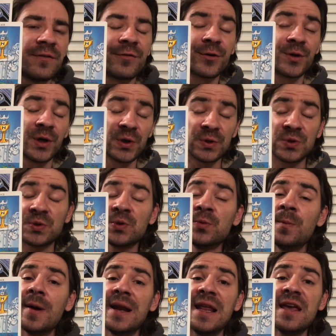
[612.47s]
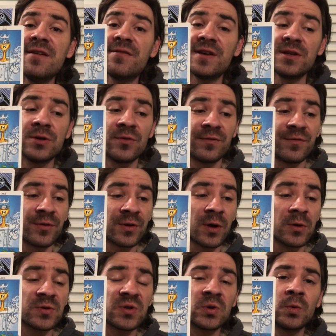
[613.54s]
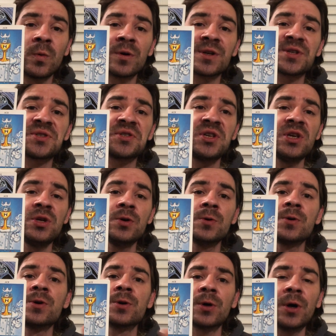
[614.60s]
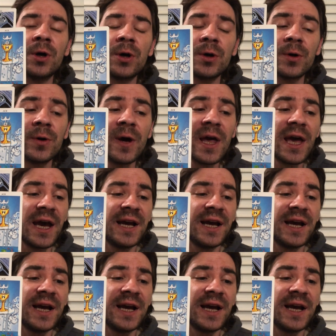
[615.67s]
for those who believe in you, for those who want to see you grow.